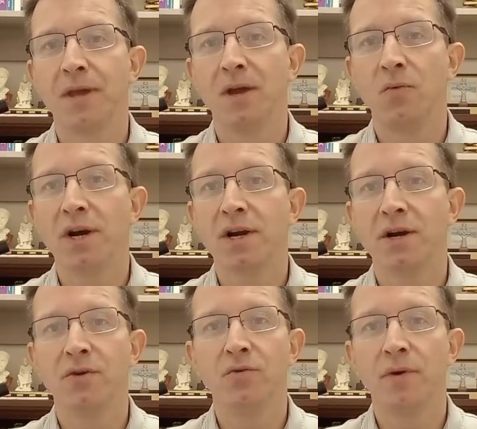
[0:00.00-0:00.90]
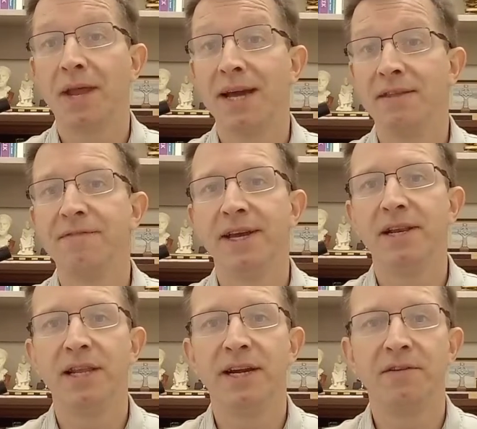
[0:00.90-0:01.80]
worker who applied the
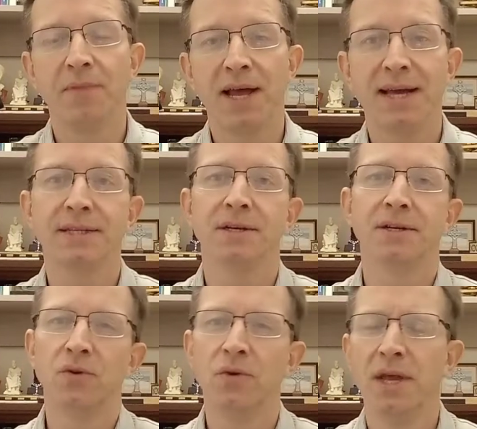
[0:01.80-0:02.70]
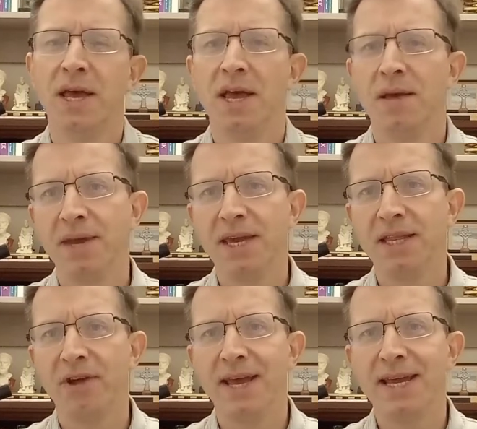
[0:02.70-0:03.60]
final layer of plaster. So making
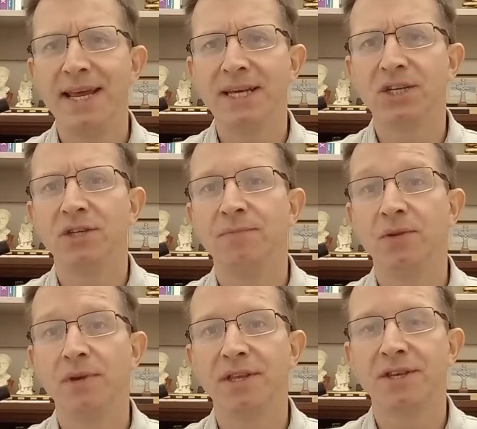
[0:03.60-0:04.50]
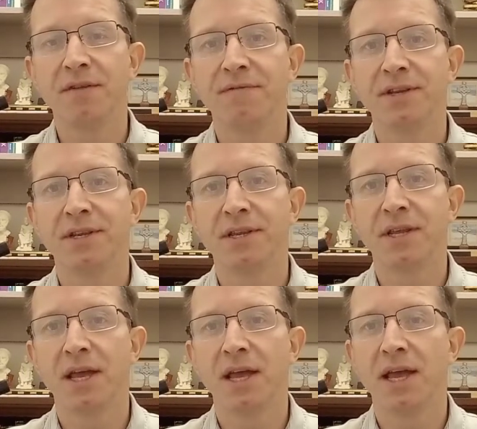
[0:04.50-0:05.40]
direct connections between the surface
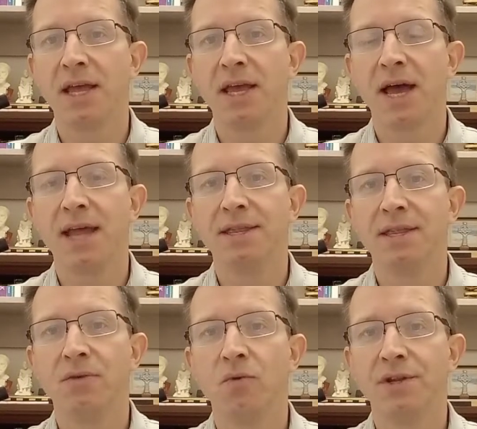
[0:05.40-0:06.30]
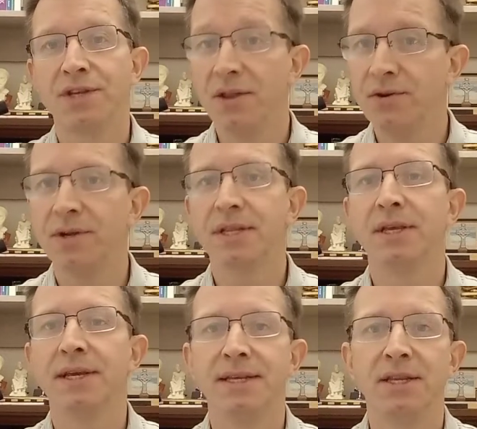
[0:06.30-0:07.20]
and what's under it
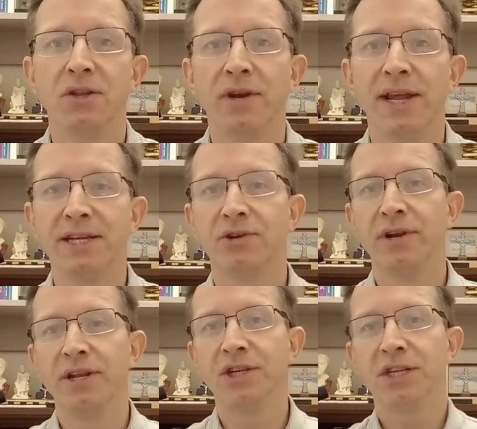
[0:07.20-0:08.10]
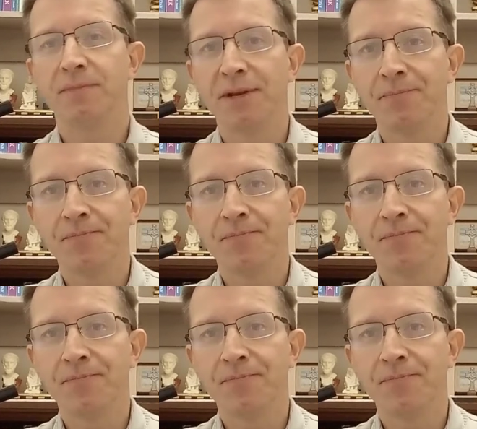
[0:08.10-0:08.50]
is not necessarily legitimate.